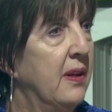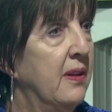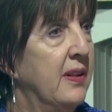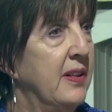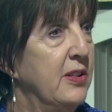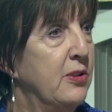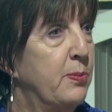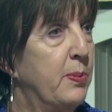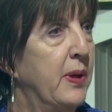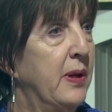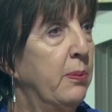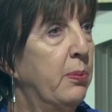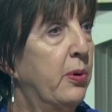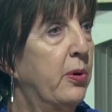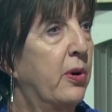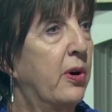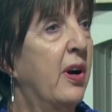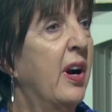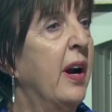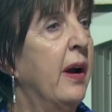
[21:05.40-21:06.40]
of these people
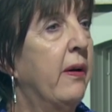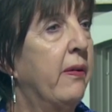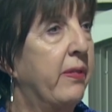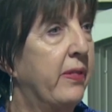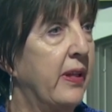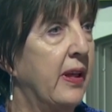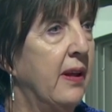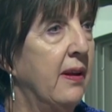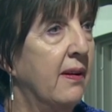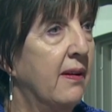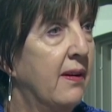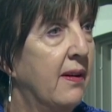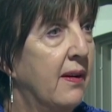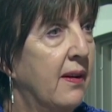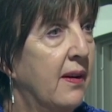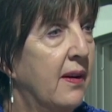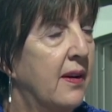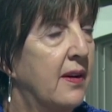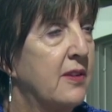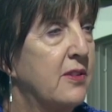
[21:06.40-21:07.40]
are healthy.
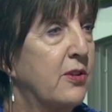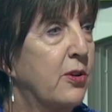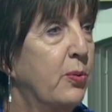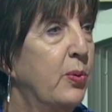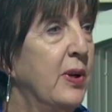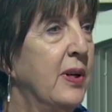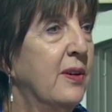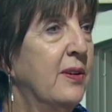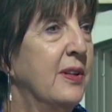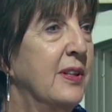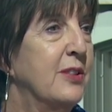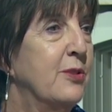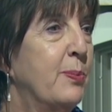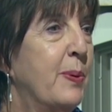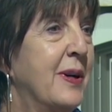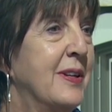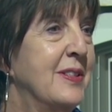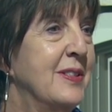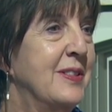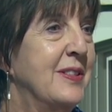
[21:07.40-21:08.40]
So we don't
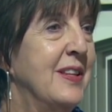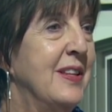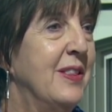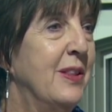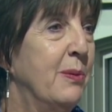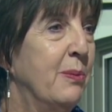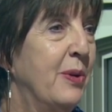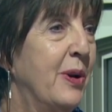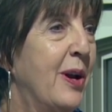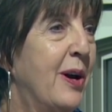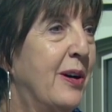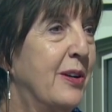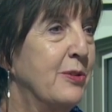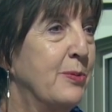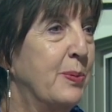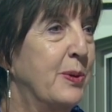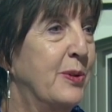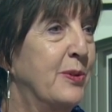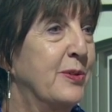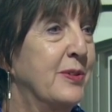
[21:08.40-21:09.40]
expect to see them in
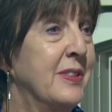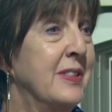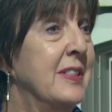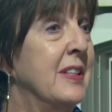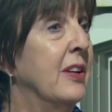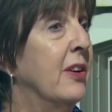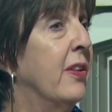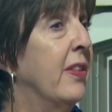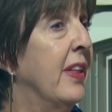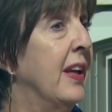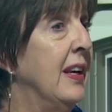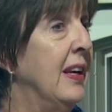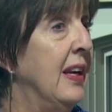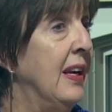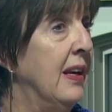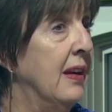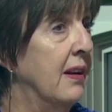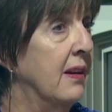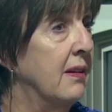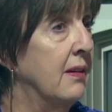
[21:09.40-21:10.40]
hospitals until they
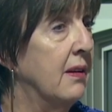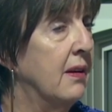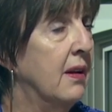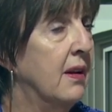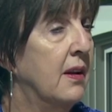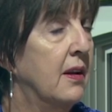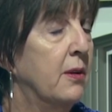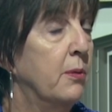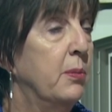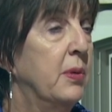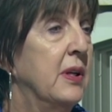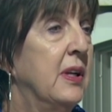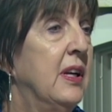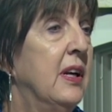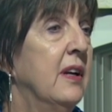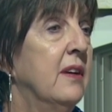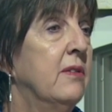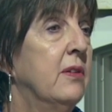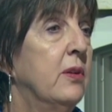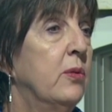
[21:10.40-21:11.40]
need it. But
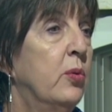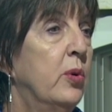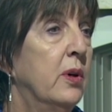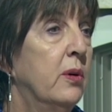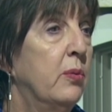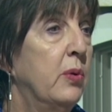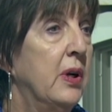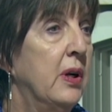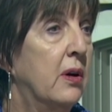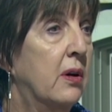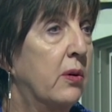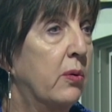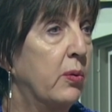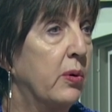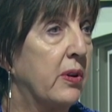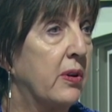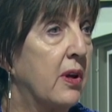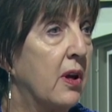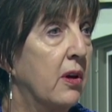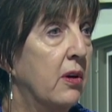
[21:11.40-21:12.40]
given where we are
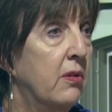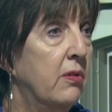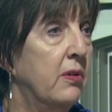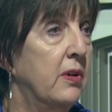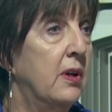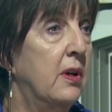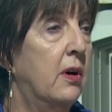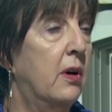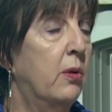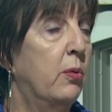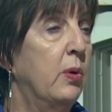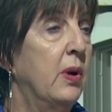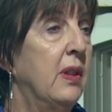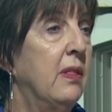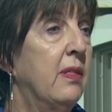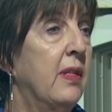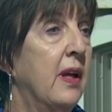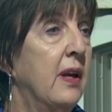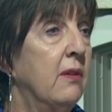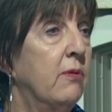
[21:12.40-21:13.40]
with COVID, are we
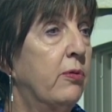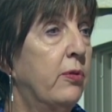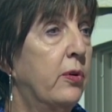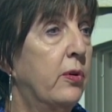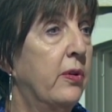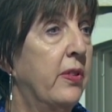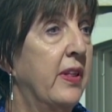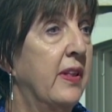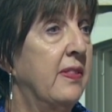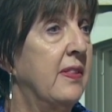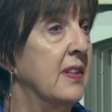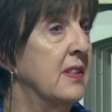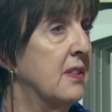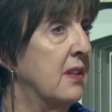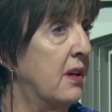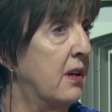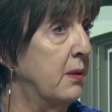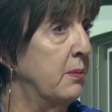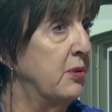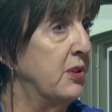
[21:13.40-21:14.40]
thankful that this
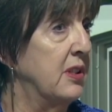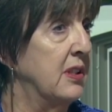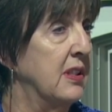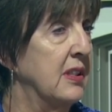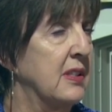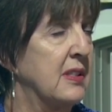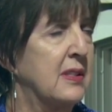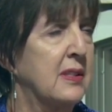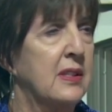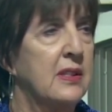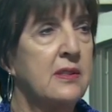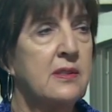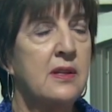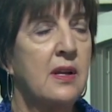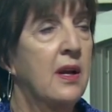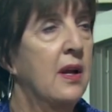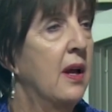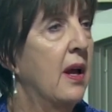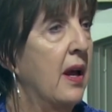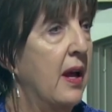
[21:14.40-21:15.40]
option exists?
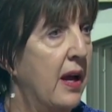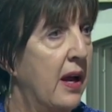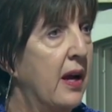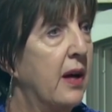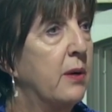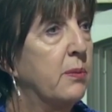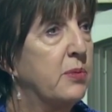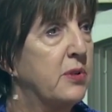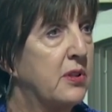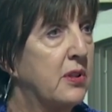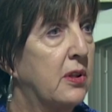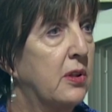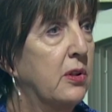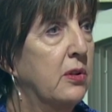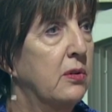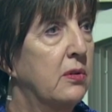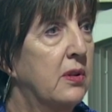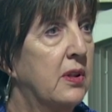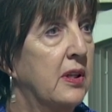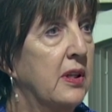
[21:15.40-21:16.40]

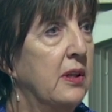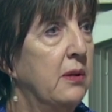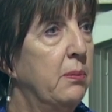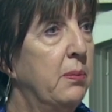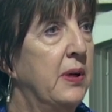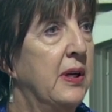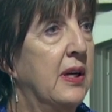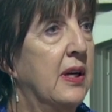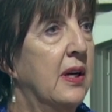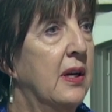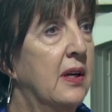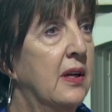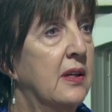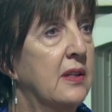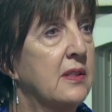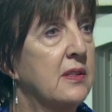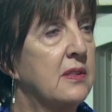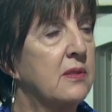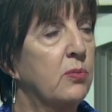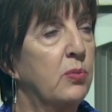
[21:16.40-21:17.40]
Absolutely,
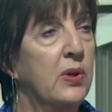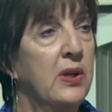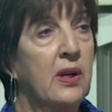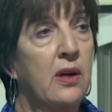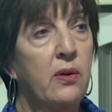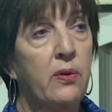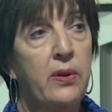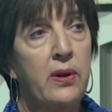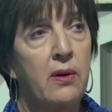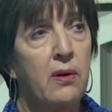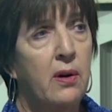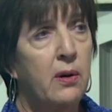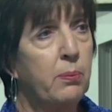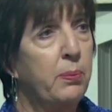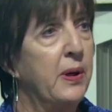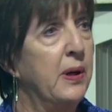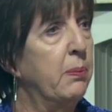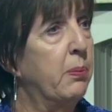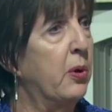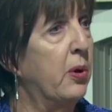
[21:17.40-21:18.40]
because we know there are
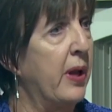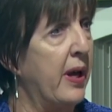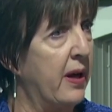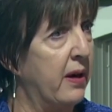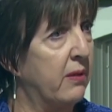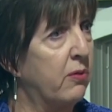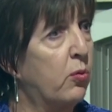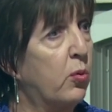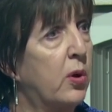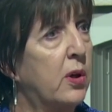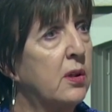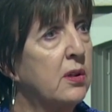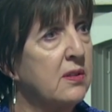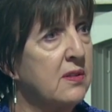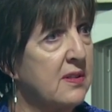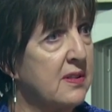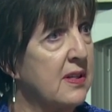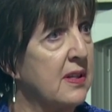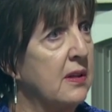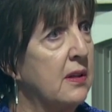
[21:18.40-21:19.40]
people out of work
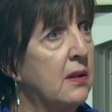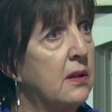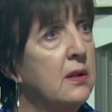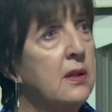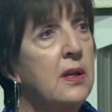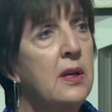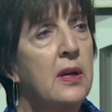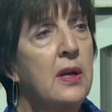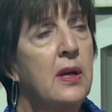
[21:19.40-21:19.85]
still,